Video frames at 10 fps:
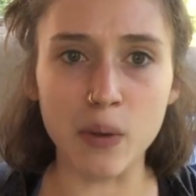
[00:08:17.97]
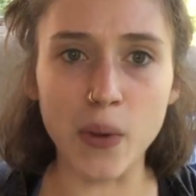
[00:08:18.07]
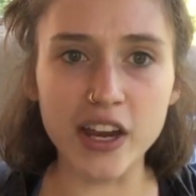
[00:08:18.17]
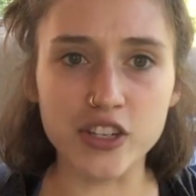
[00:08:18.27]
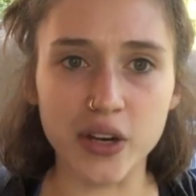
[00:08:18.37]

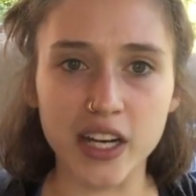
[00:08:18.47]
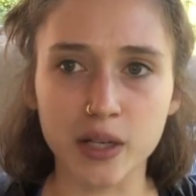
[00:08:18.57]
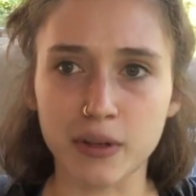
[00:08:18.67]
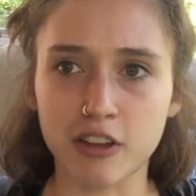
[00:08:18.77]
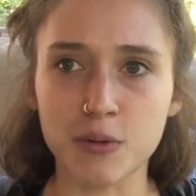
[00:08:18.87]
weight
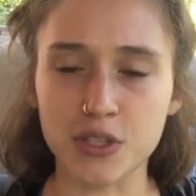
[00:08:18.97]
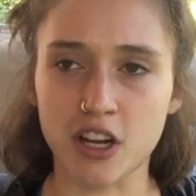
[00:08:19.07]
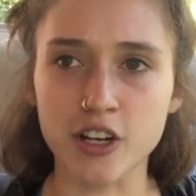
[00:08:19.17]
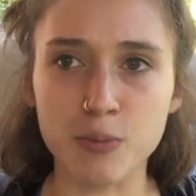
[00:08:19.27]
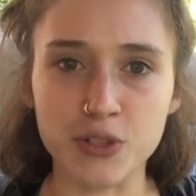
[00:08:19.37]
training with almost
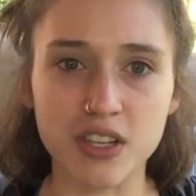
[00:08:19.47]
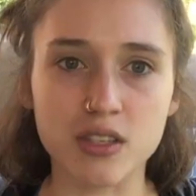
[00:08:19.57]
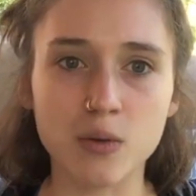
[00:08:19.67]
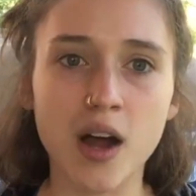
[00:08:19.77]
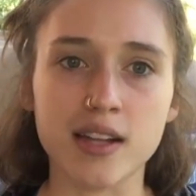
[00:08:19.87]
100%
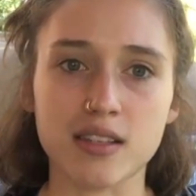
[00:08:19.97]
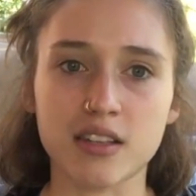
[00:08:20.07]
squats.